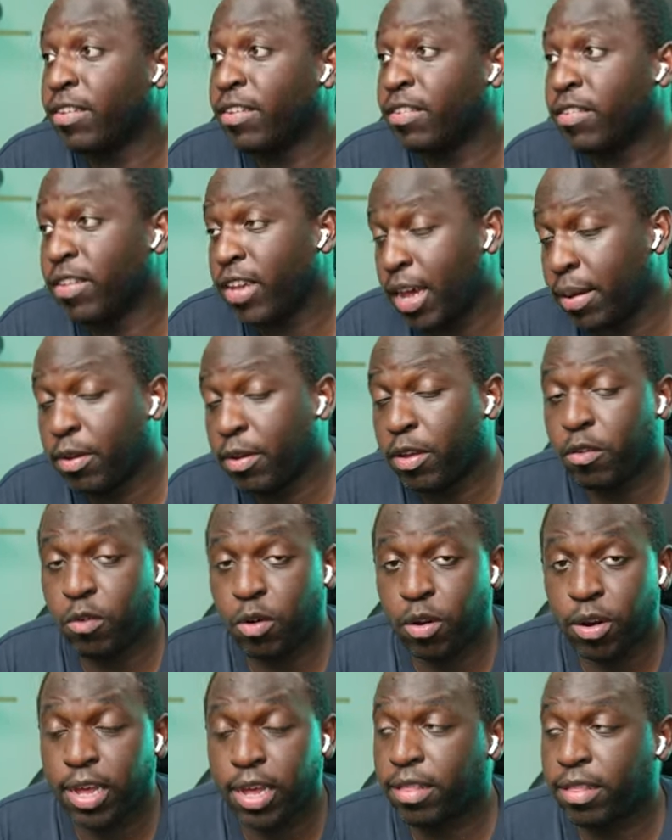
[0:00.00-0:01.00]
And as Tableau
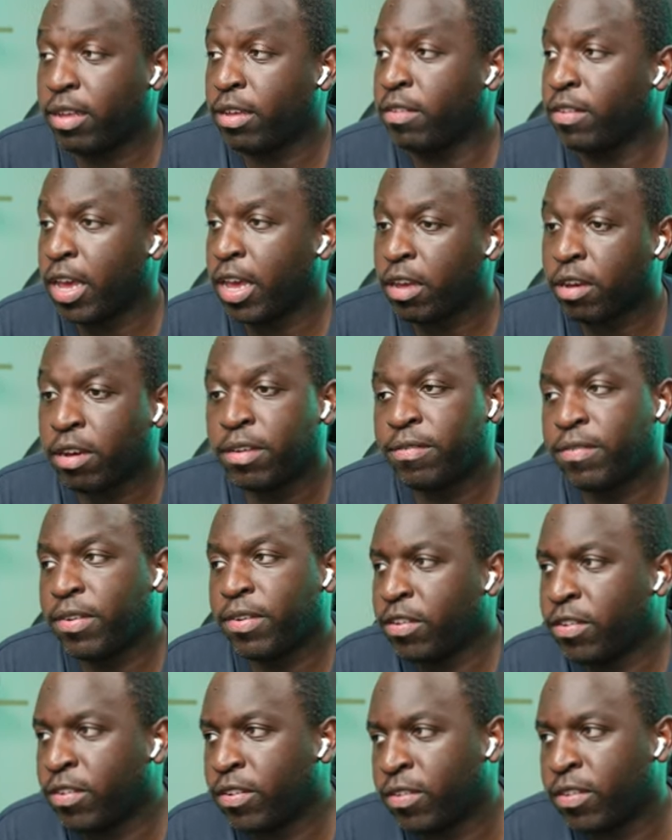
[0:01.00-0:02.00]
roll out these AI
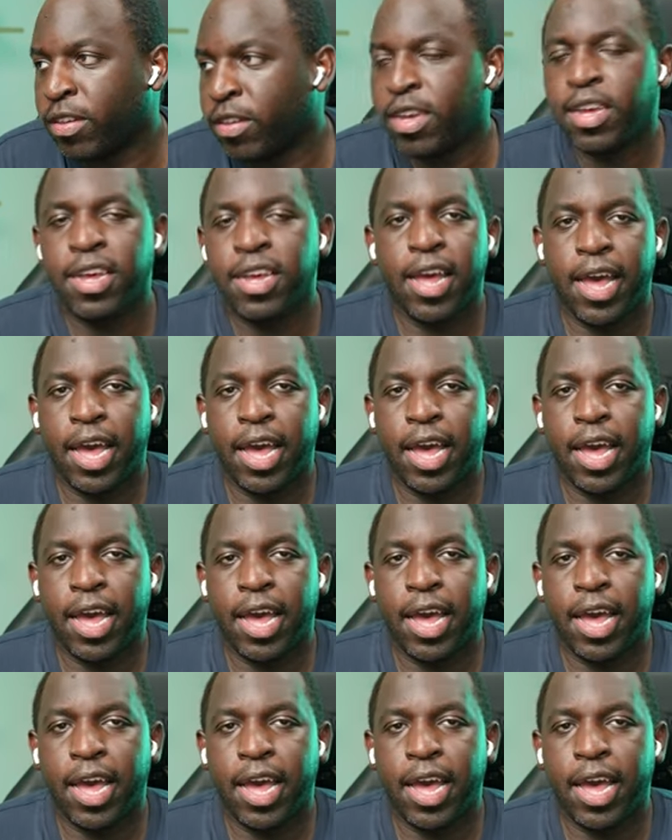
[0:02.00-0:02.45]
features,